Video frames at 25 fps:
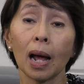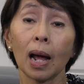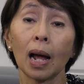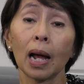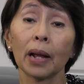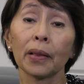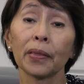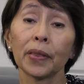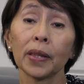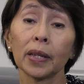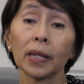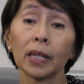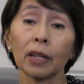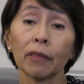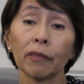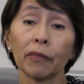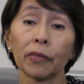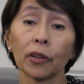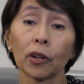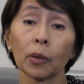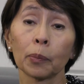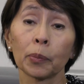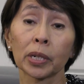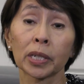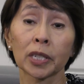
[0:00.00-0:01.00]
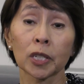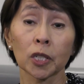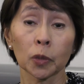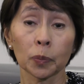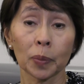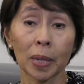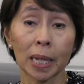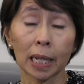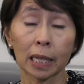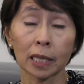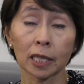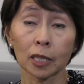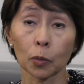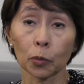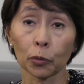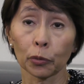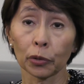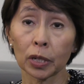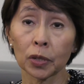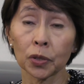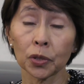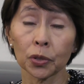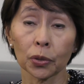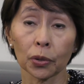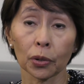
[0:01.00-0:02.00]
I think if they're participating in some
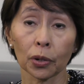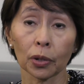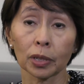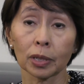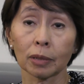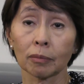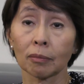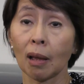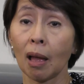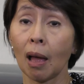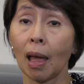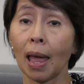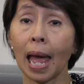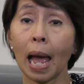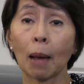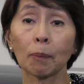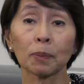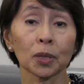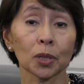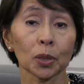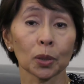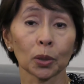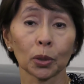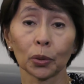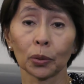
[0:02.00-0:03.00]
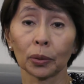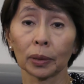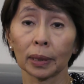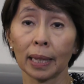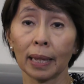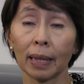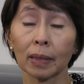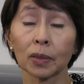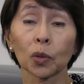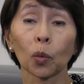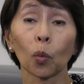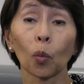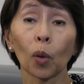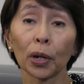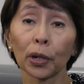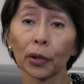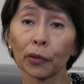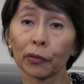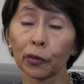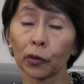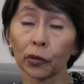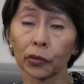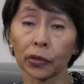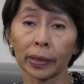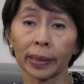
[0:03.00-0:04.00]
research, absolutely. It's
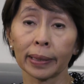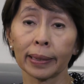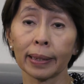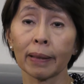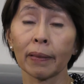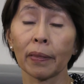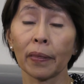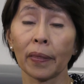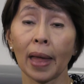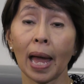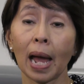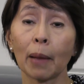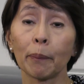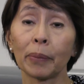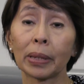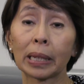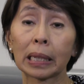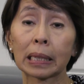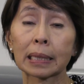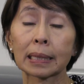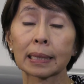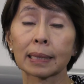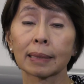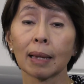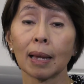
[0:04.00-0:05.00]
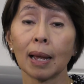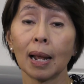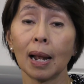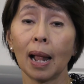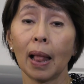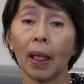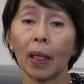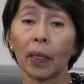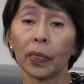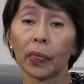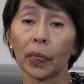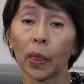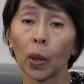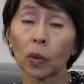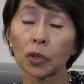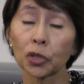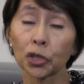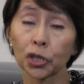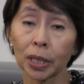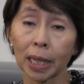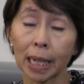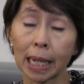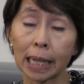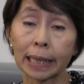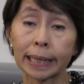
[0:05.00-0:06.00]
wonderful to get that because those
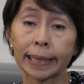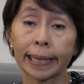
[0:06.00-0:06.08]
genetic